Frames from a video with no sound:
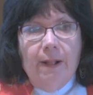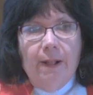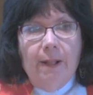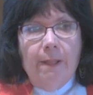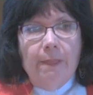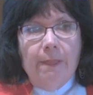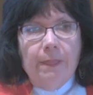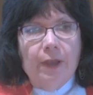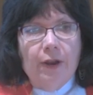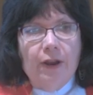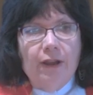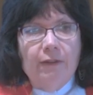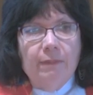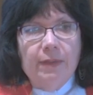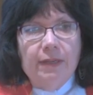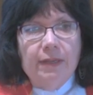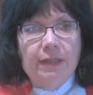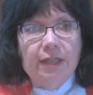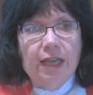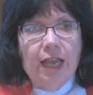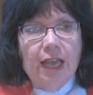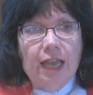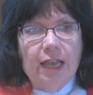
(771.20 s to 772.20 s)
There have been
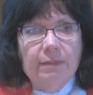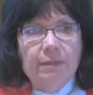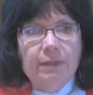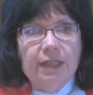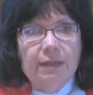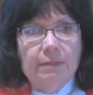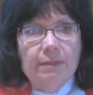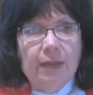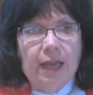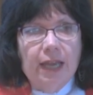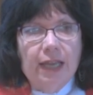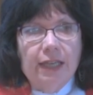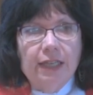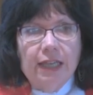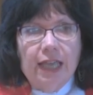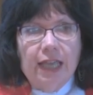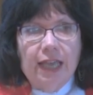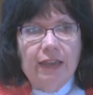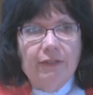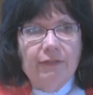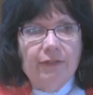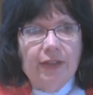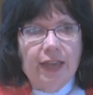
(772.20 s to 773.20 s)
times in my
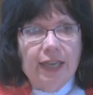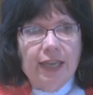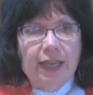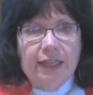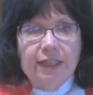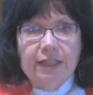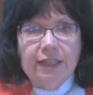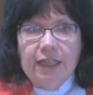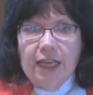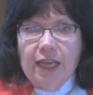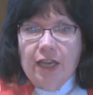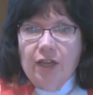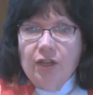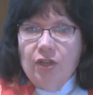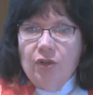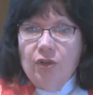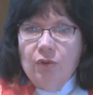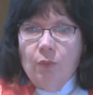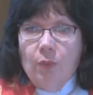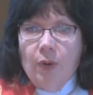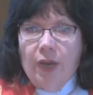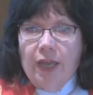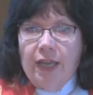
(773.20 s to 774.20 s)
life I can tell
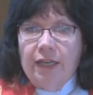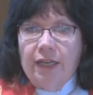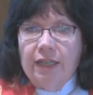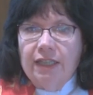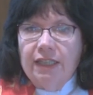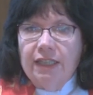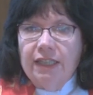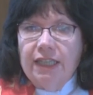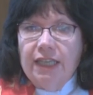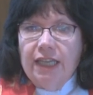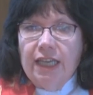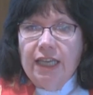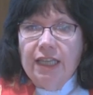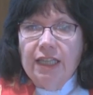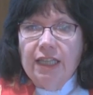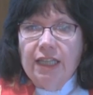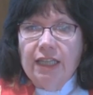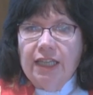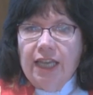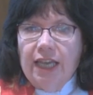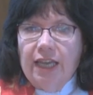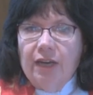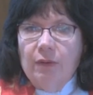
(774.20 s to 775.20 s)
you when seeing the
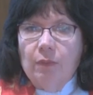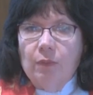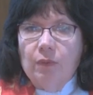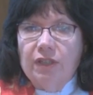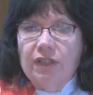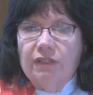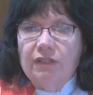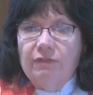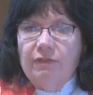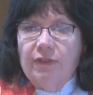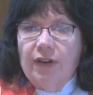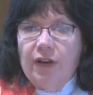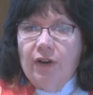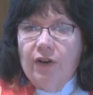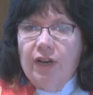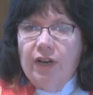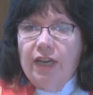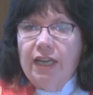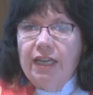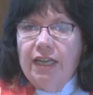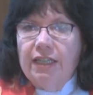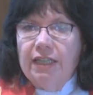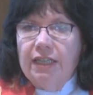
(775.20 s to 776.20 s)
light was
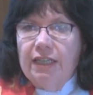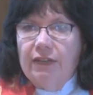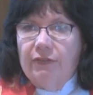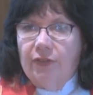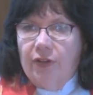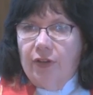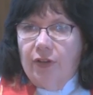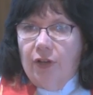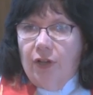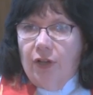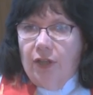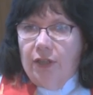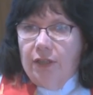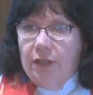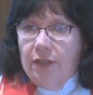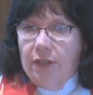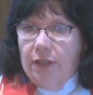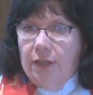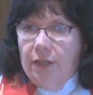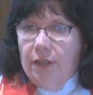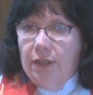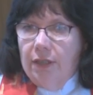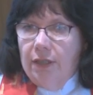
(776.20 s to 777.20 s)
very difficult.
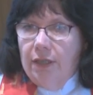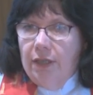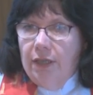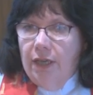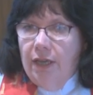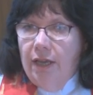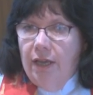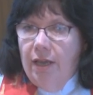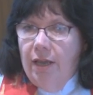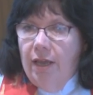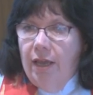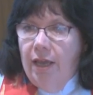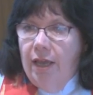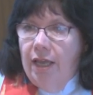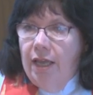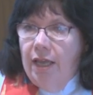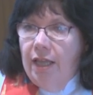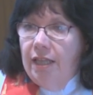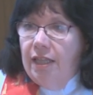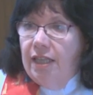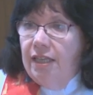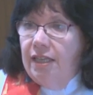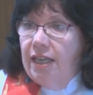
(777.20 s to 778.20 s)

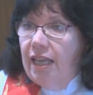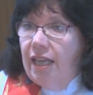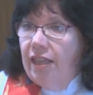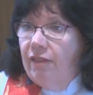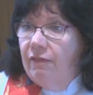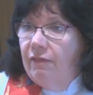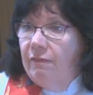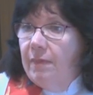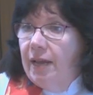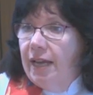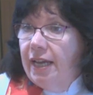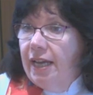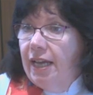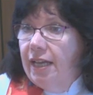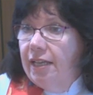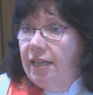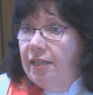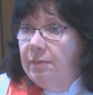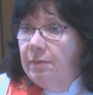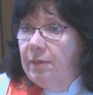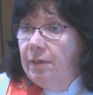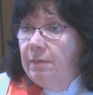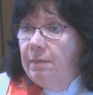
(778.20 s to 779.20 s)
The death of my
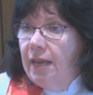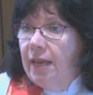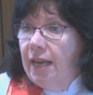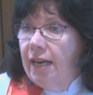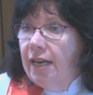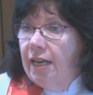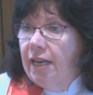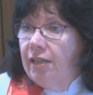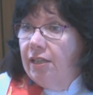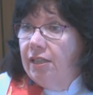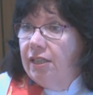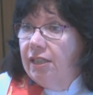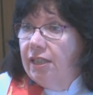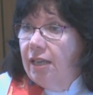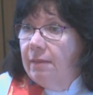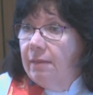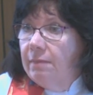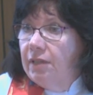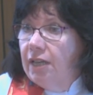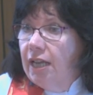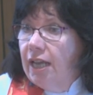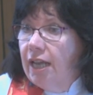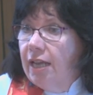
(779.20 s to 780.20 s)
husband made it
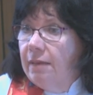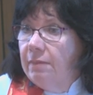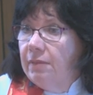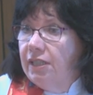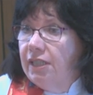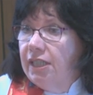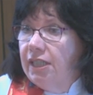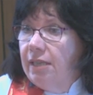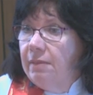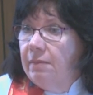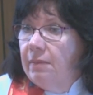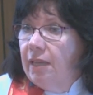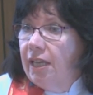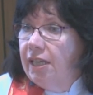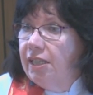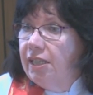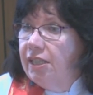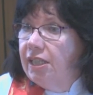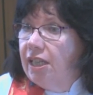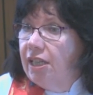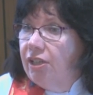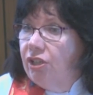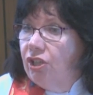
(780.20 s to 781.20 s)
sometimes seem like
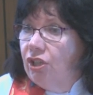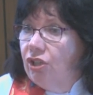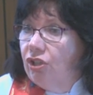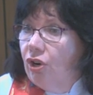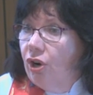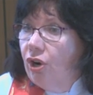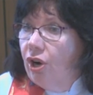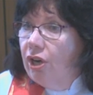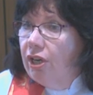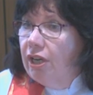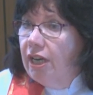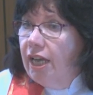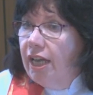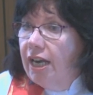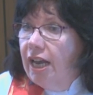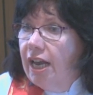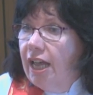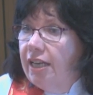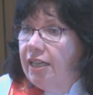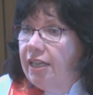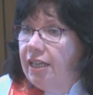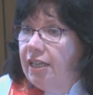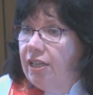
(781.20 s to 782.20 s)
such a dark night
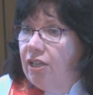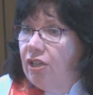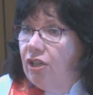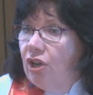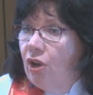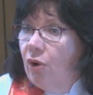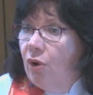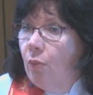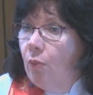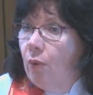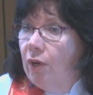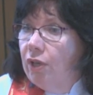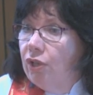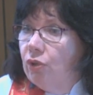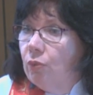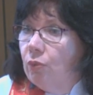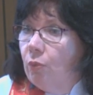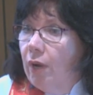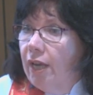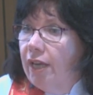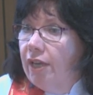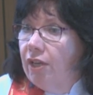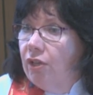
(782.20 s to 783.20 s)
I didn't know which
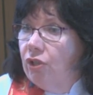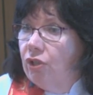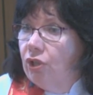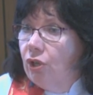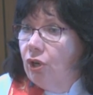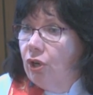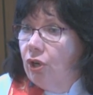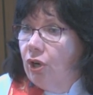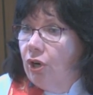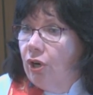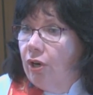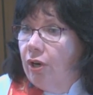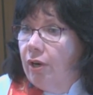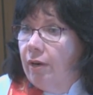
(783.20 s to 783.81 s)
way to turn.